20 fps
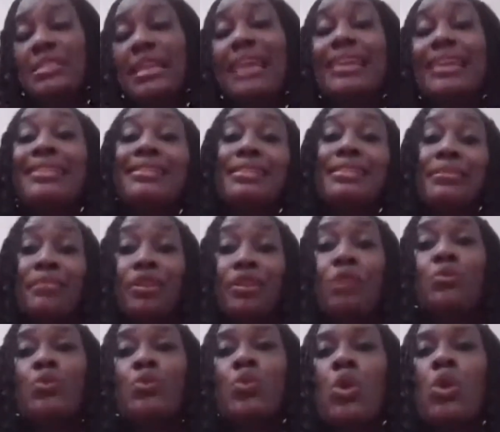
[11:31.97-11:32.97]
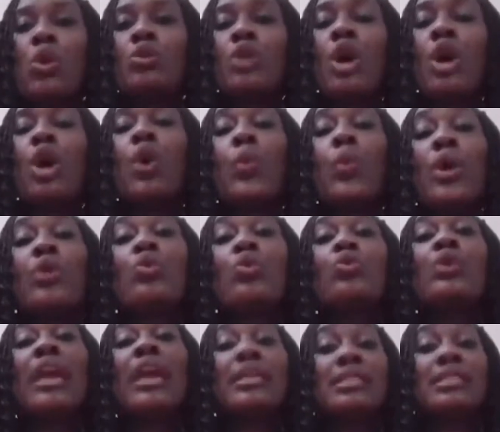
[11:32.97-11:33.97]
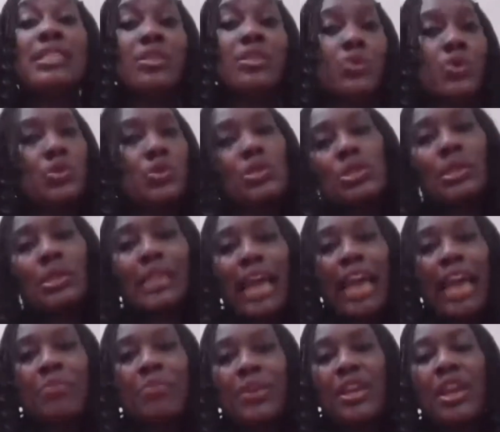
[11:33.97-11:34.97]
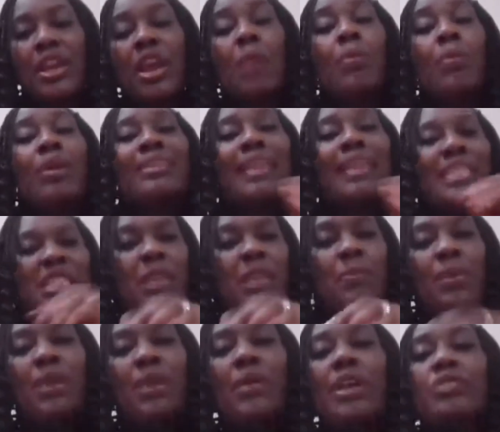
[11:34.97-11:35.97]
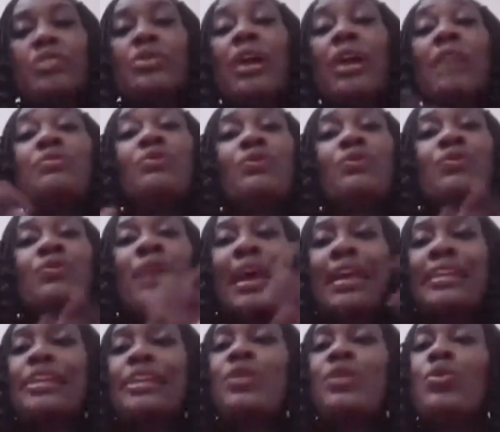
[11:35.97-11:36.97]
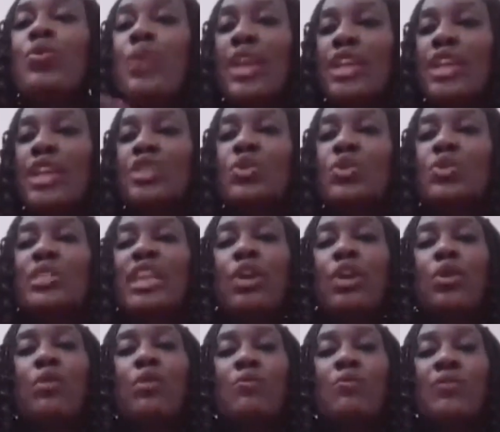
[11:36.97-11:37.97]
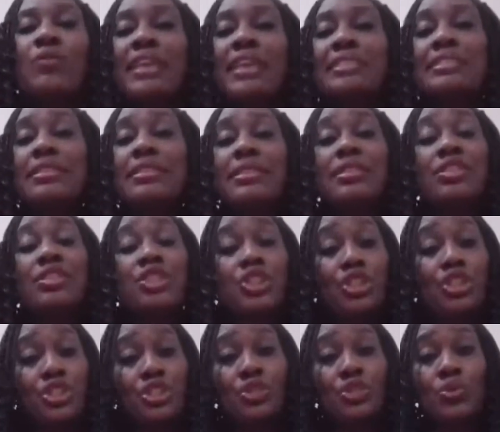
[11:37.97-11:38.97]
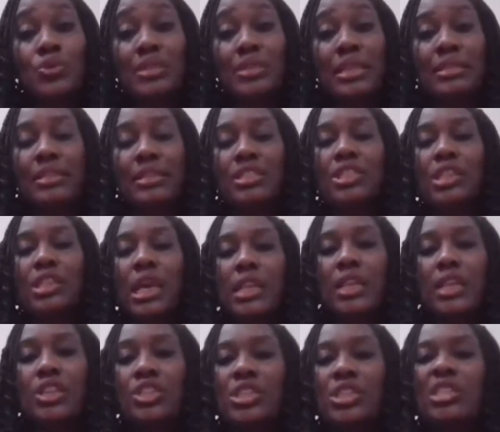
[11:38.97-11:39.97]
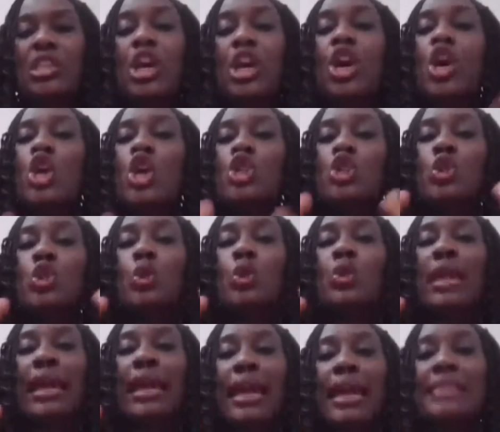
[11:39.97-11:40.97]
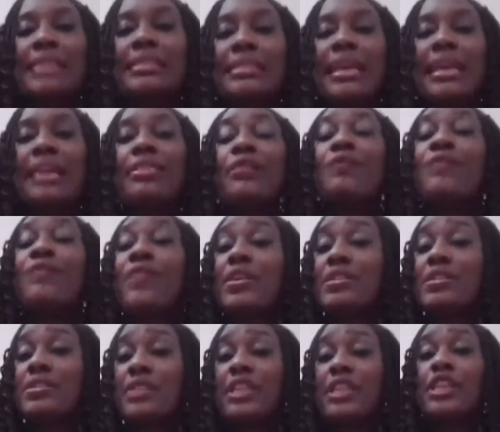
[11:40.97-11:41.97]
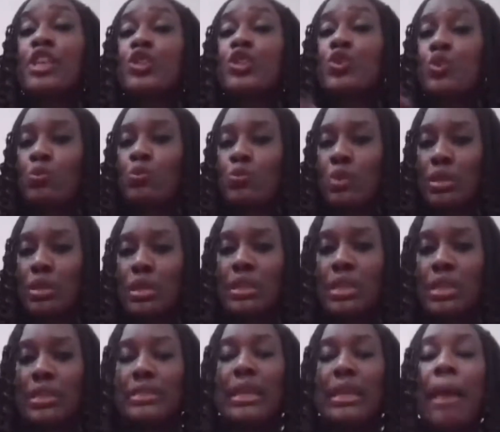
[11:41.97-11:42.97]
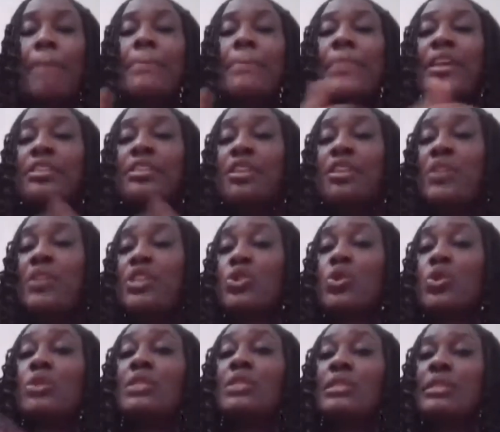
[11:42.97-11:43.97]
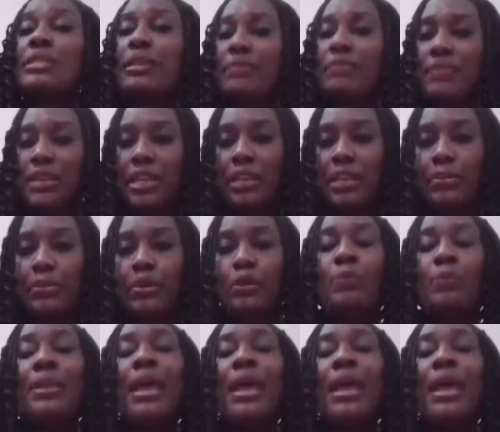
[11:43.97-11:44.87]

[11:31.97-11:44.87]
like in the developed world where you could actually go to the library. But as a parent, you have to find a way to circumvent these issues and these challenges. So like I said, the first thing is to model it and make the resources available.